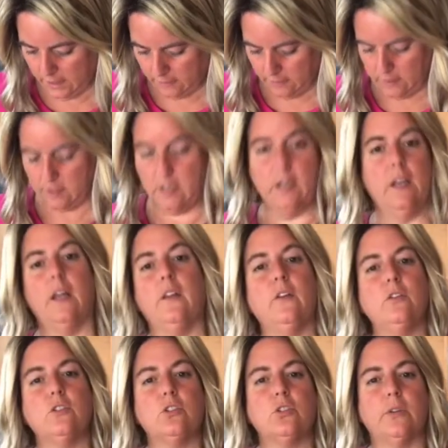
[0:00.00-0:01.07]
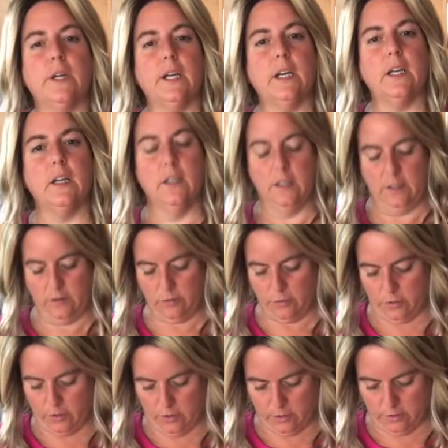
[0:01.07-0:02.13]
And then another trick for
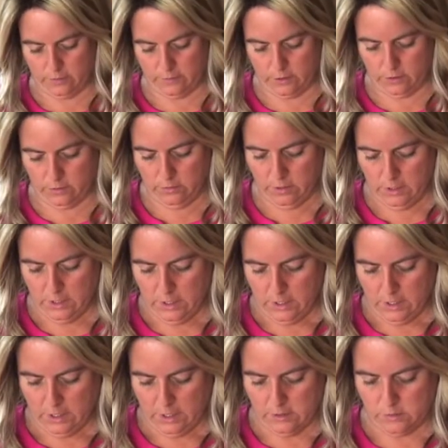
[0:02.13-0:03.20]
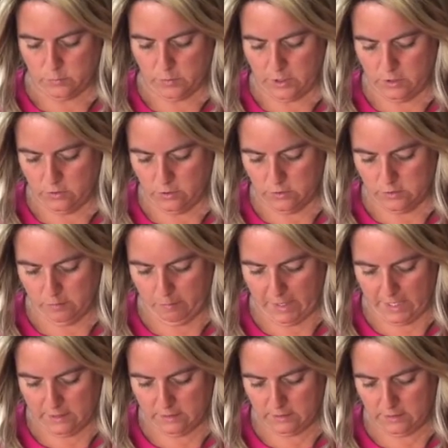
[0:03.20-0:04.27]
all of you is when you use a
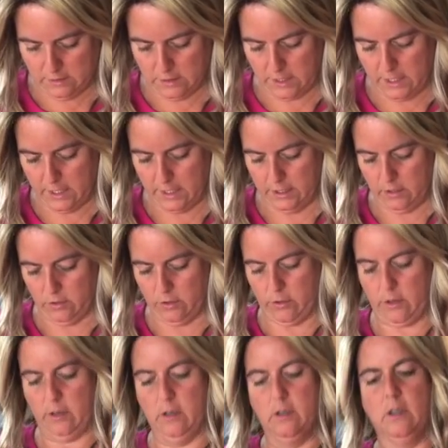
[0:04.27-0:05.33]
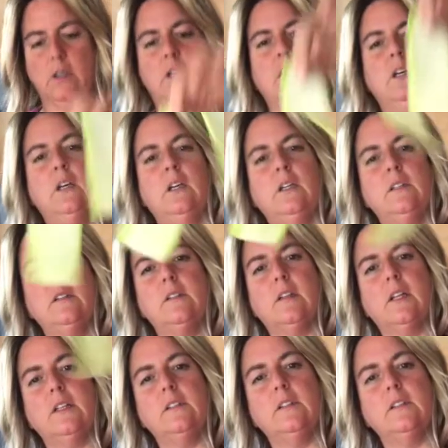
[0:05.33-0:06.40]
mandolin to cut your
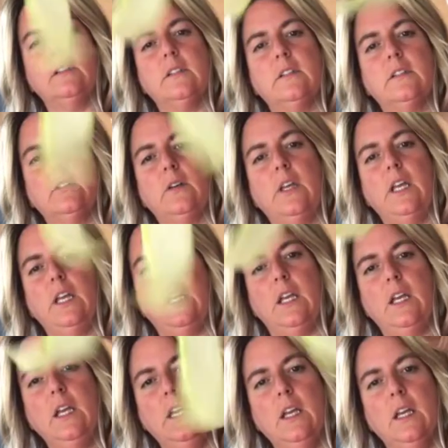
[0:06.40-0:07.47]
slices of zucchini,